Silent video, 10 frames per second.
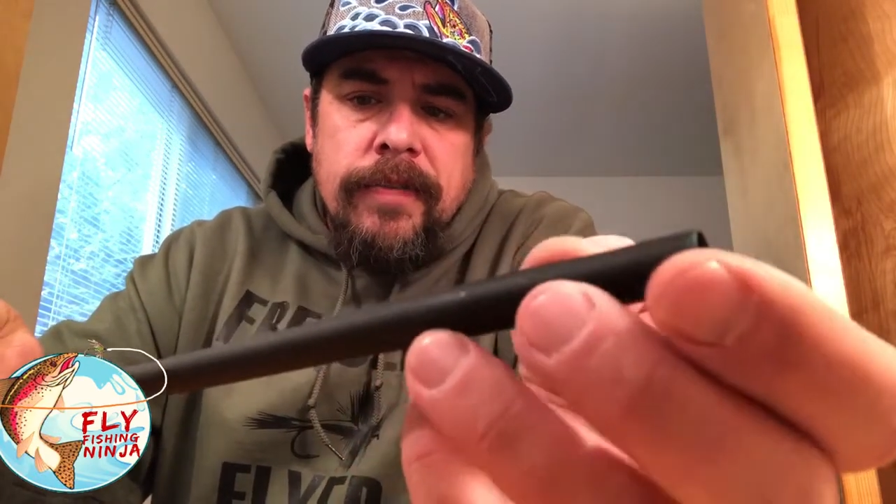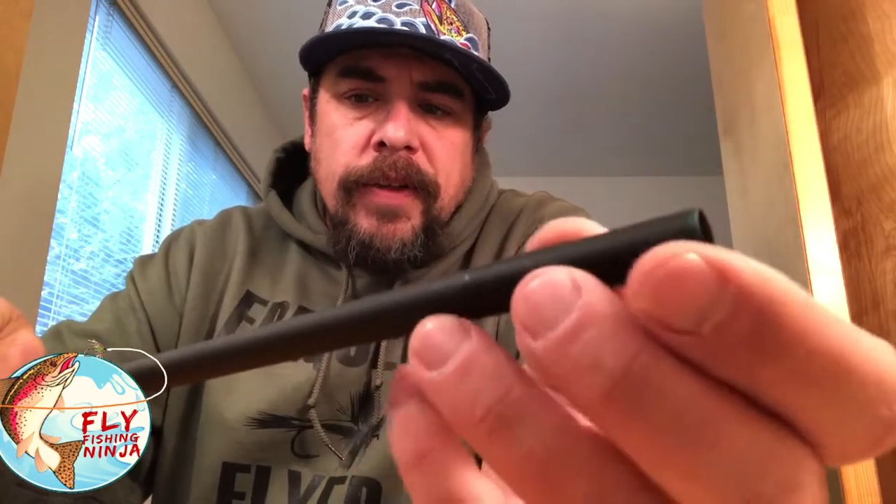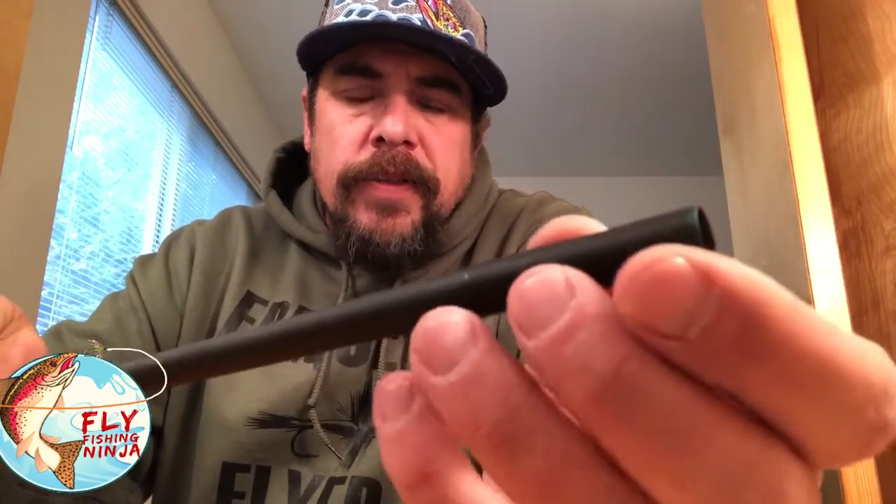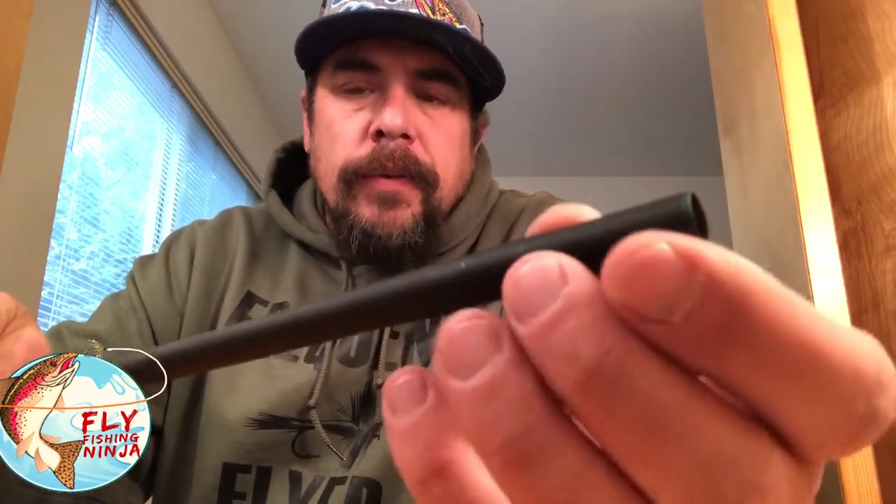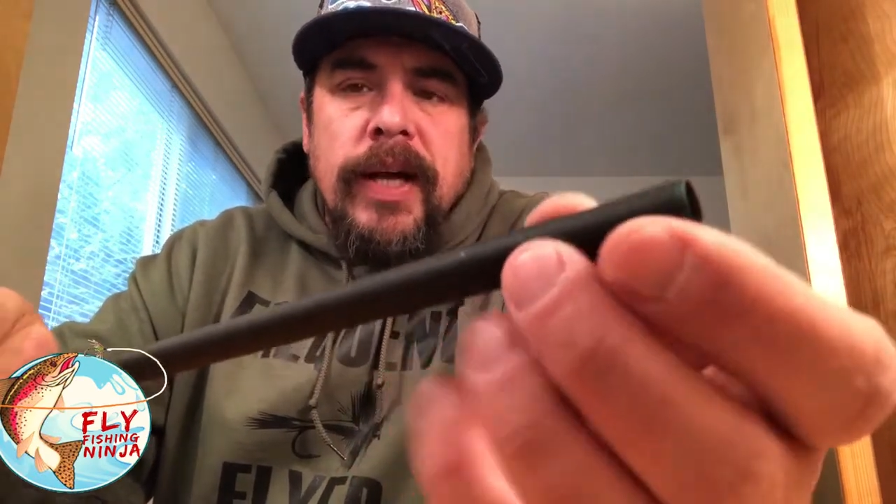
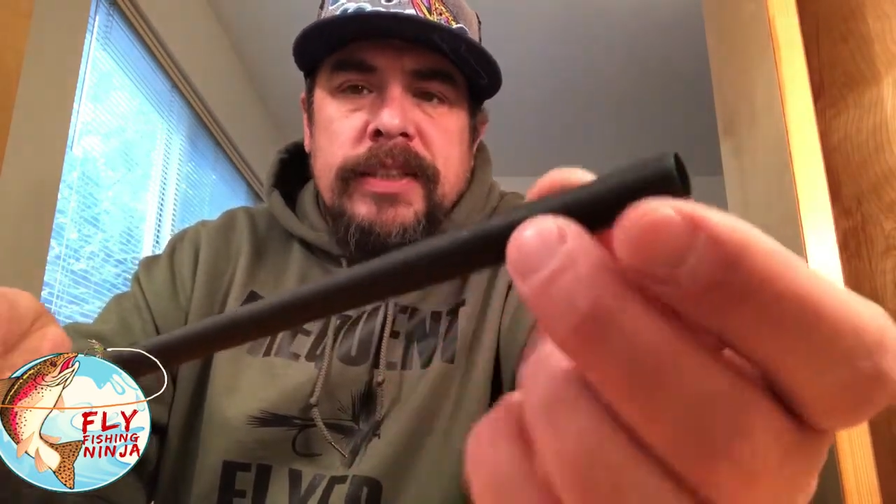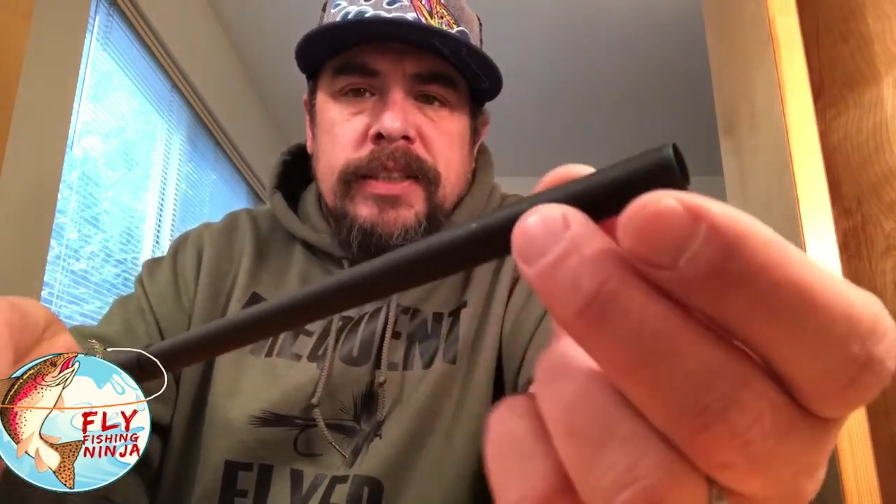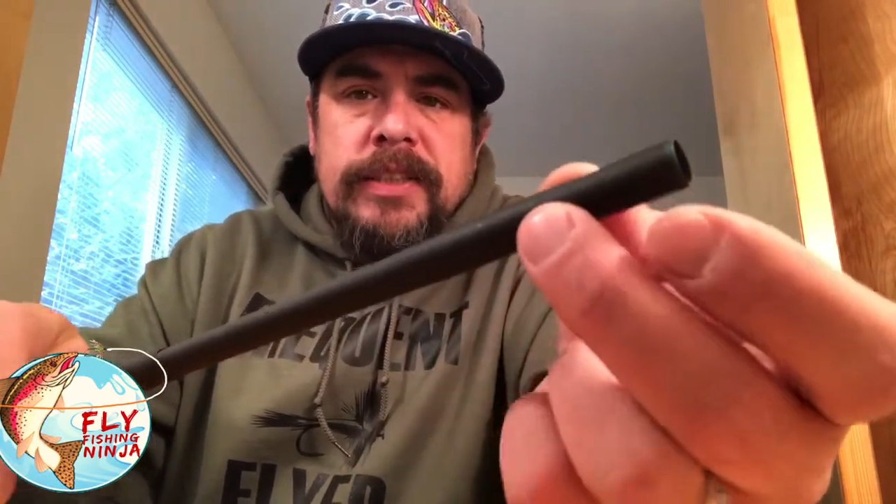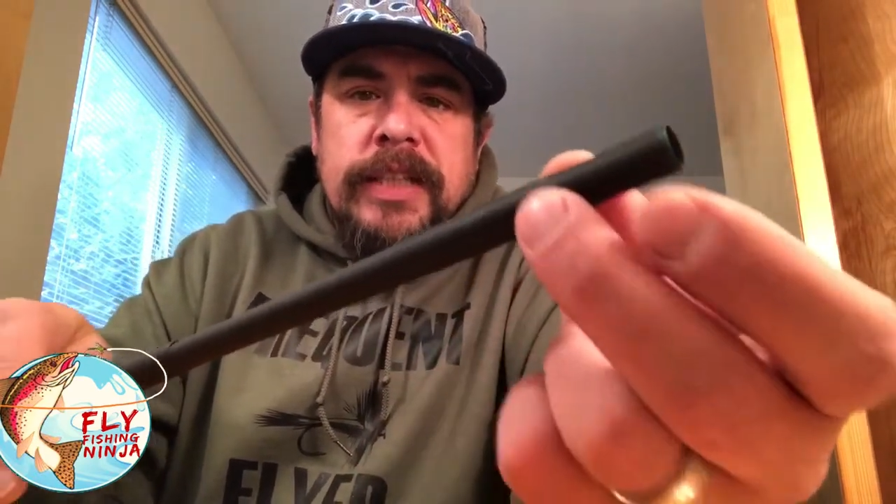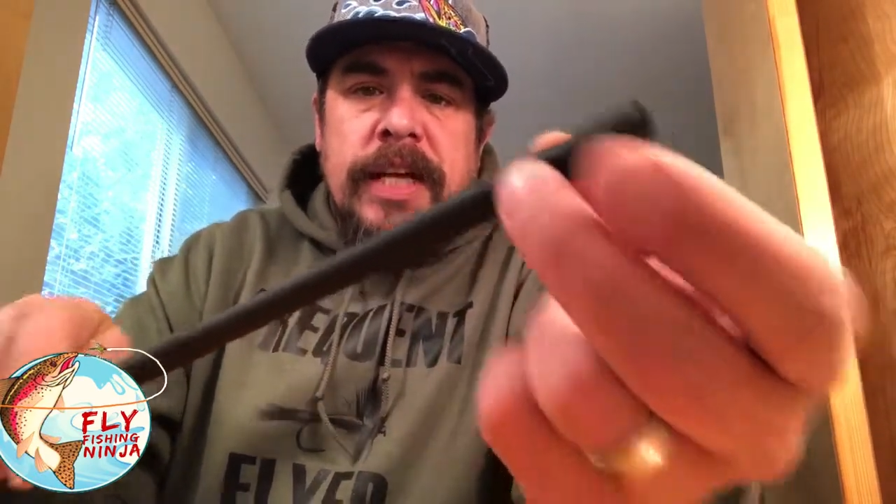than the rest
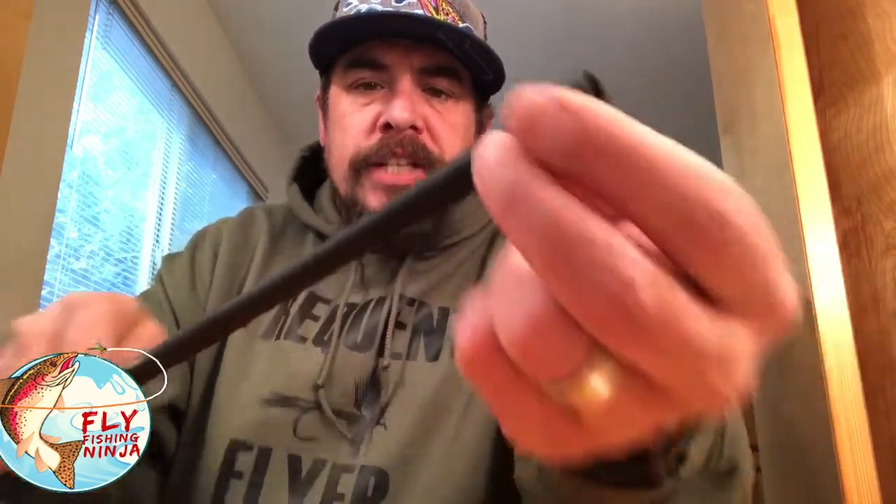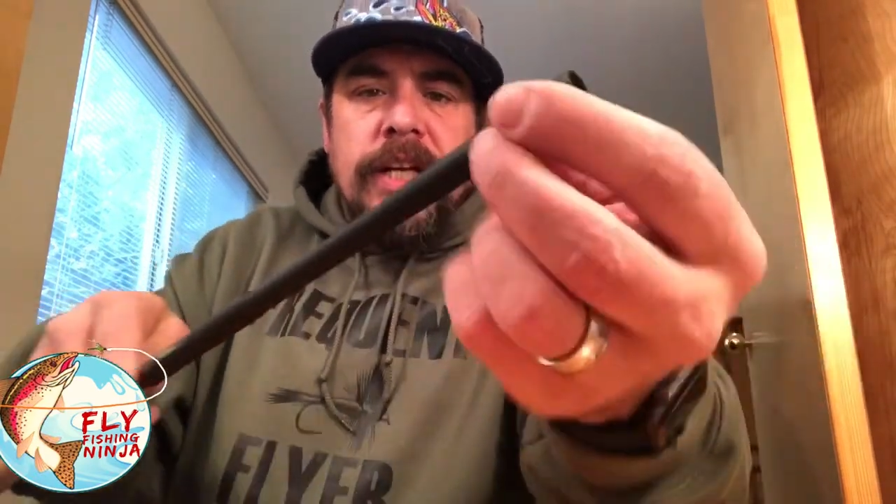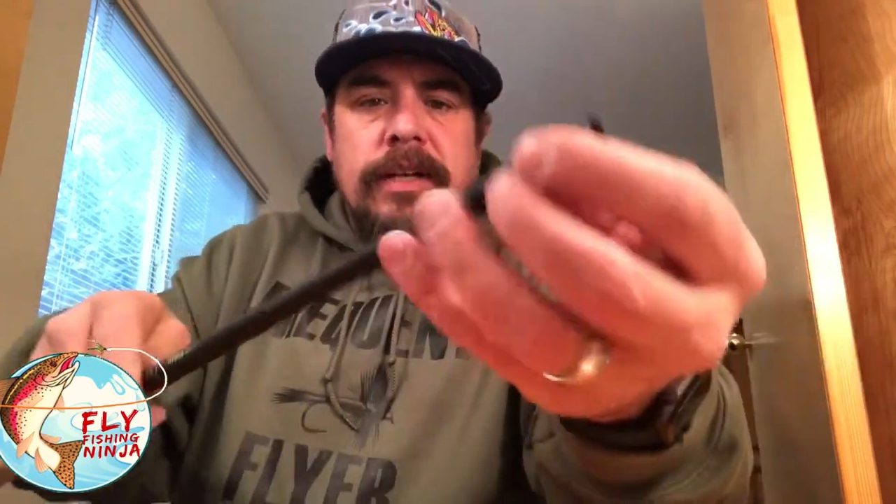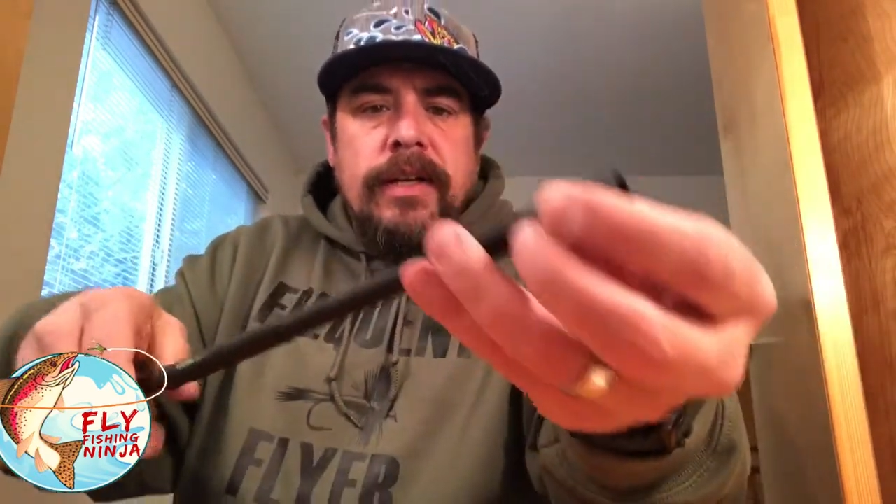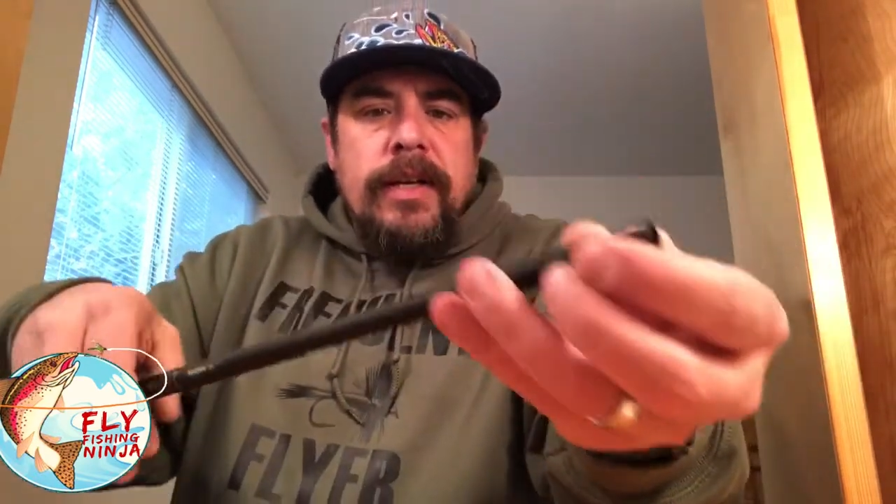of the section.